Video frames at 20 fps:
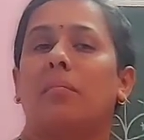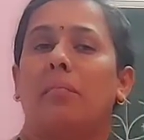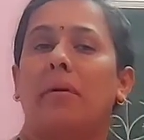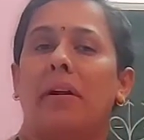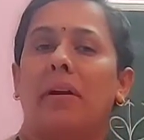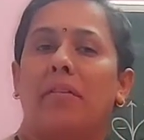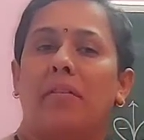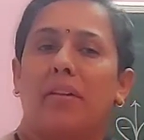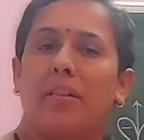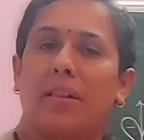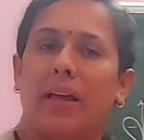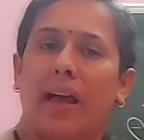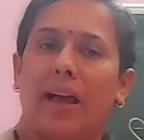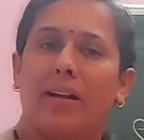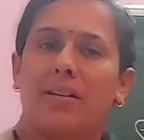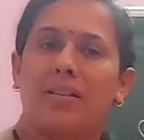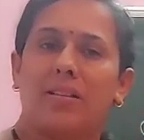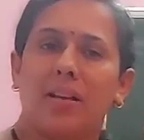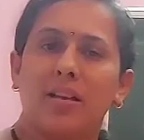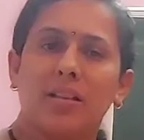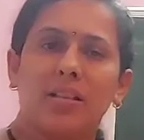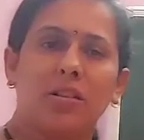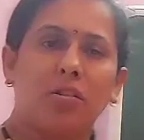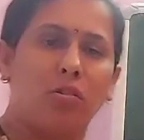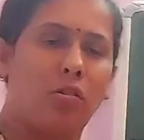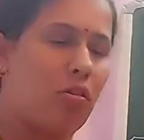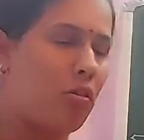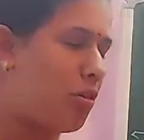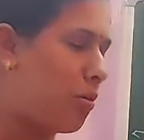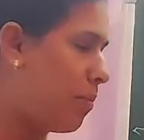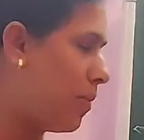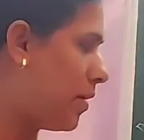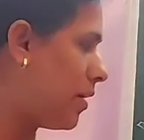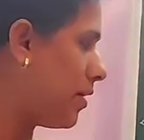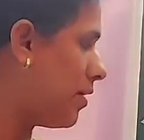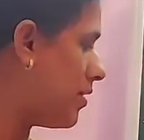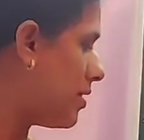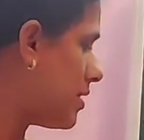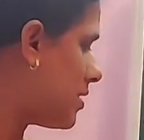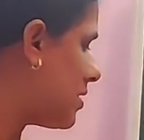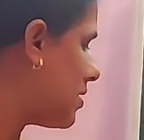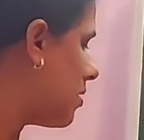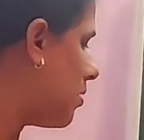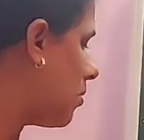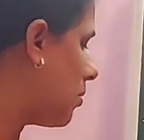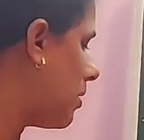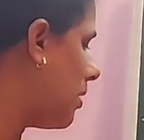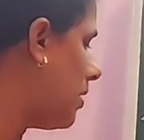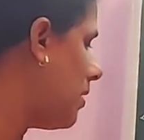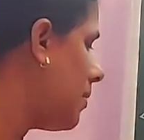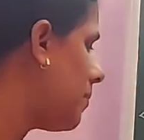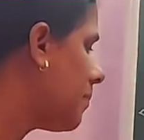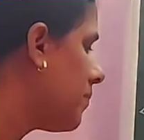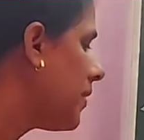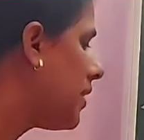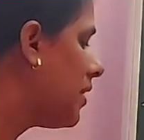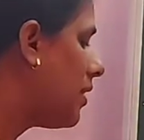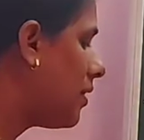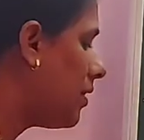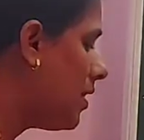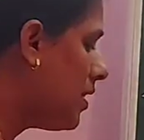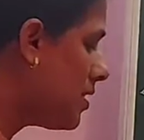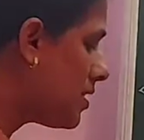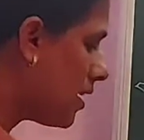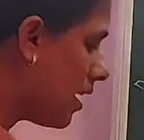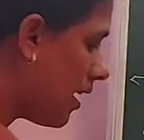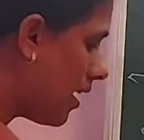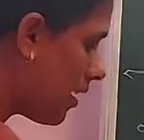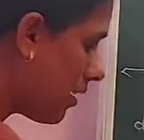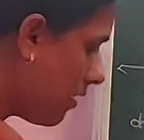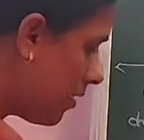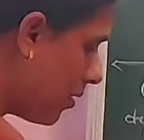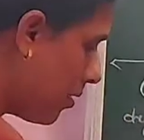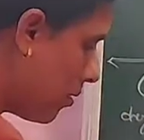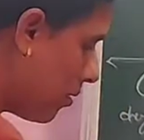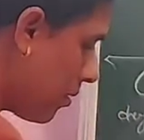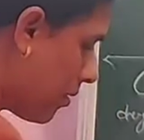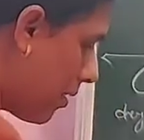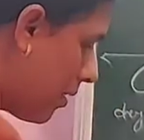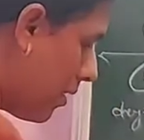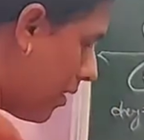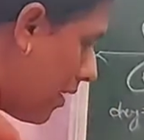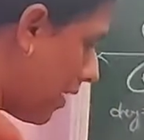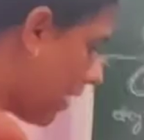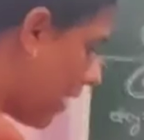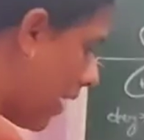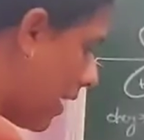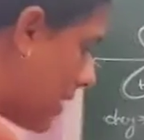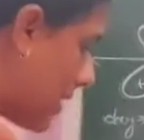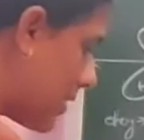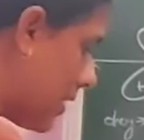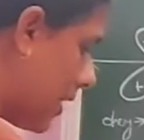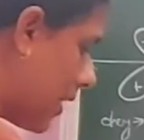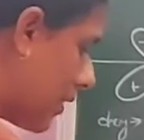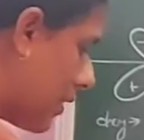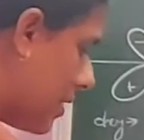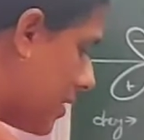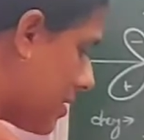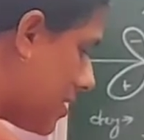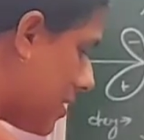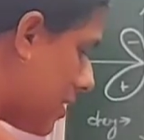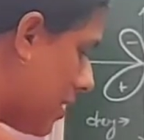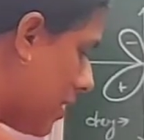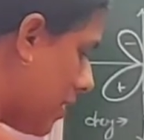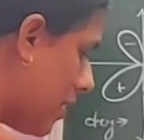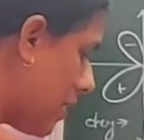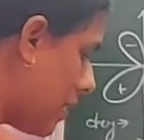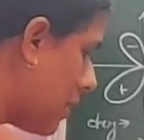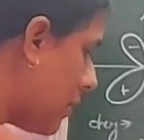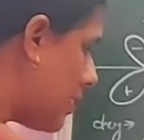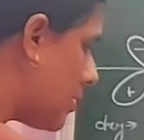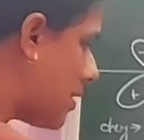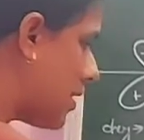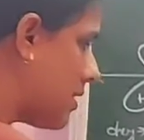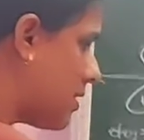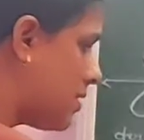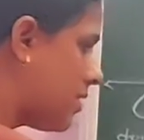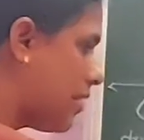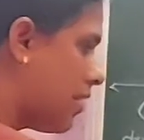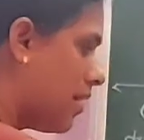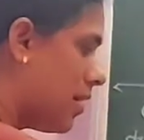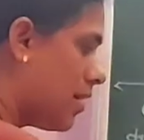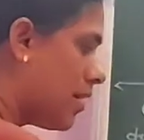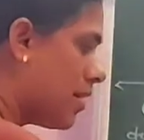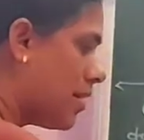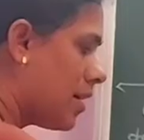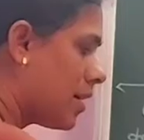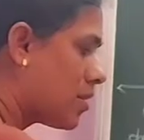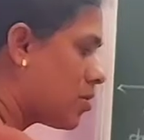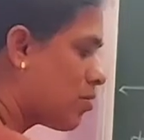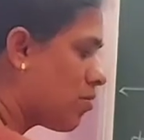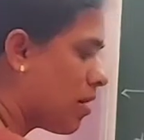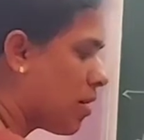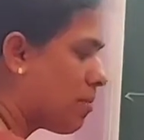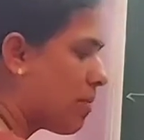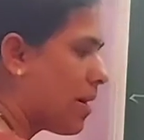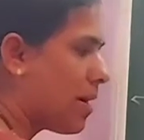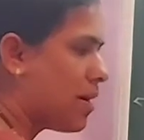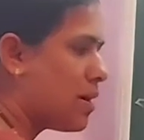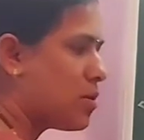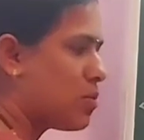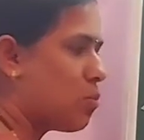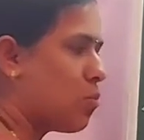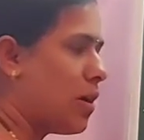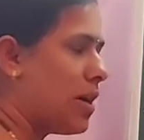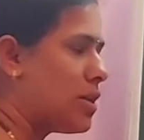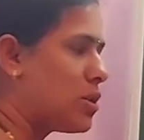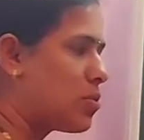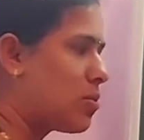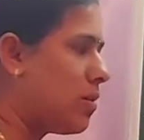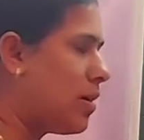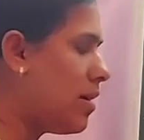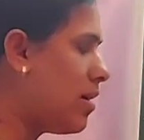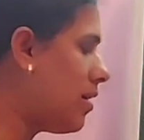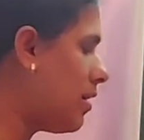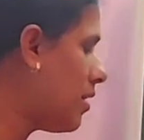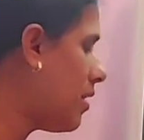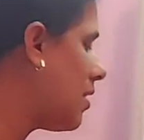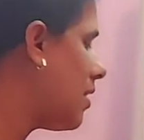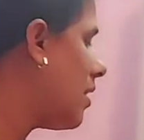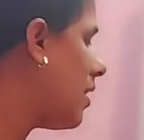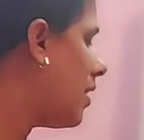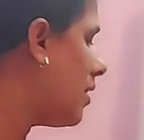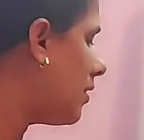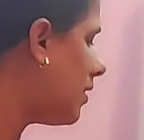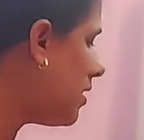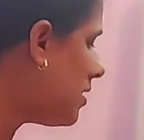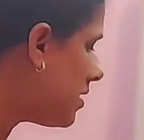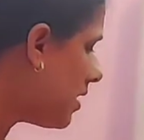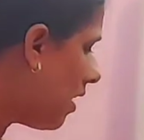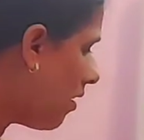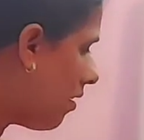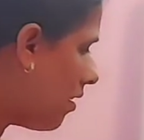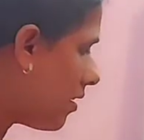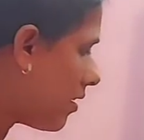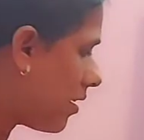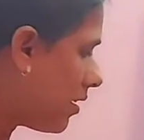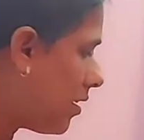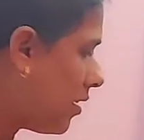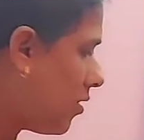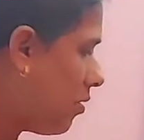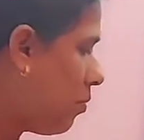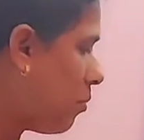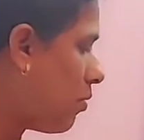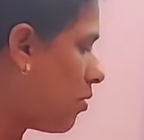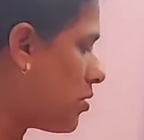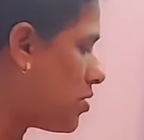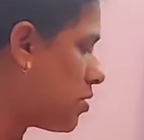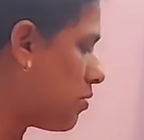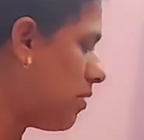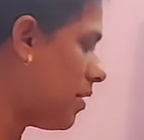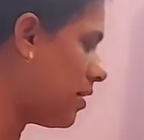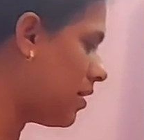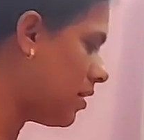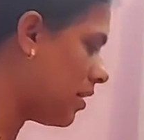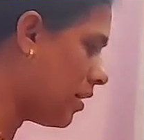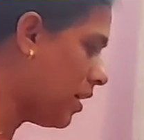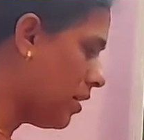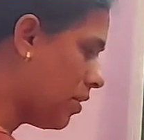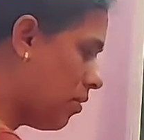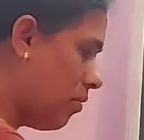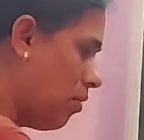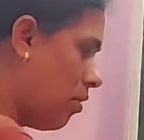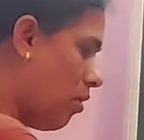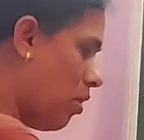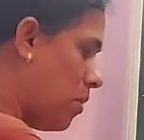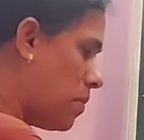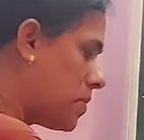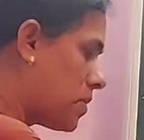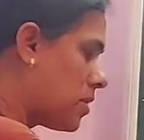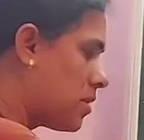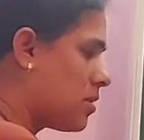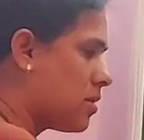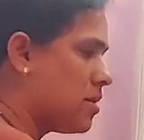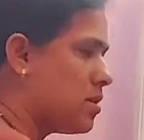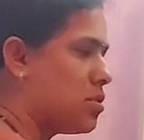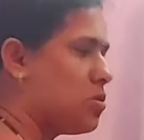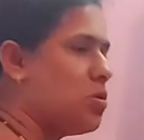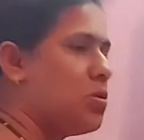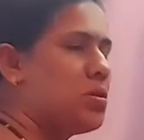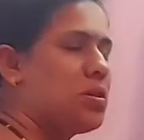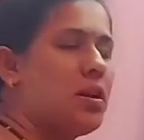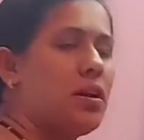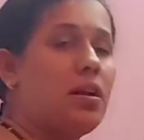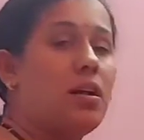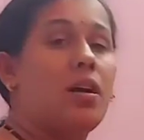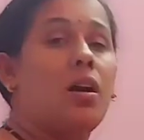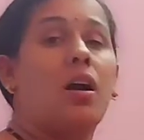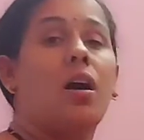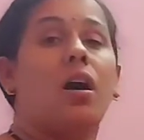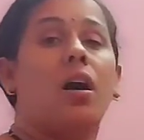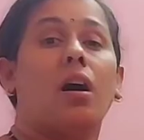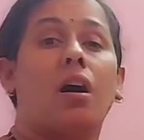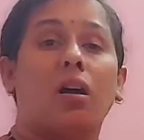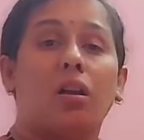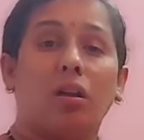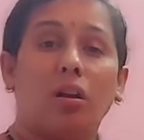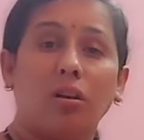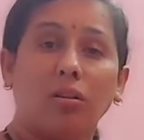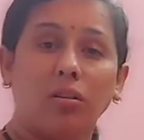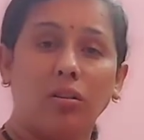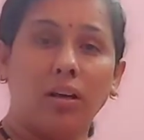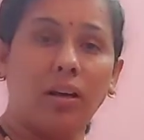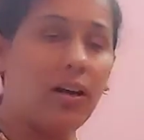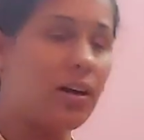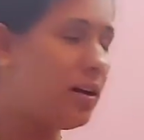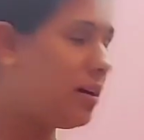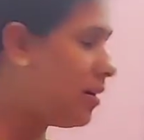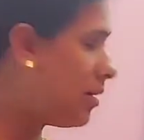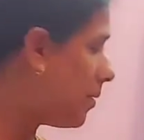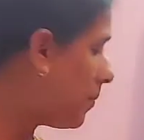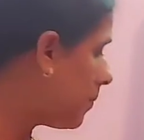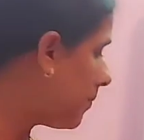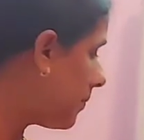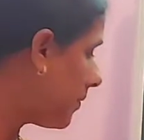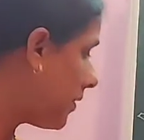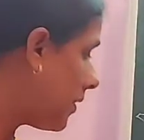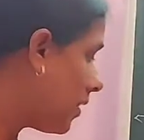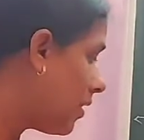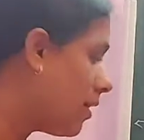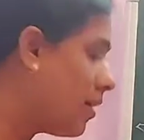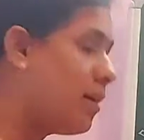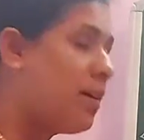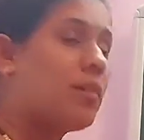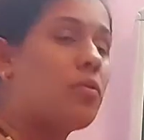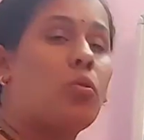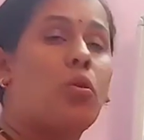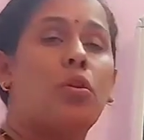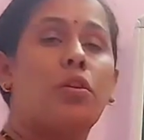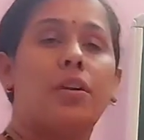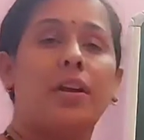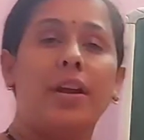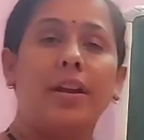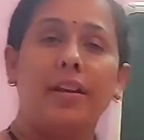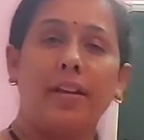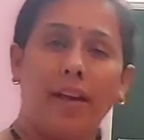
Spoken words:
between the axis orbitals. Okay, noted as like this here. This is x square minus y square. These have alternative positive and negative lobes situated along the coordinate axis,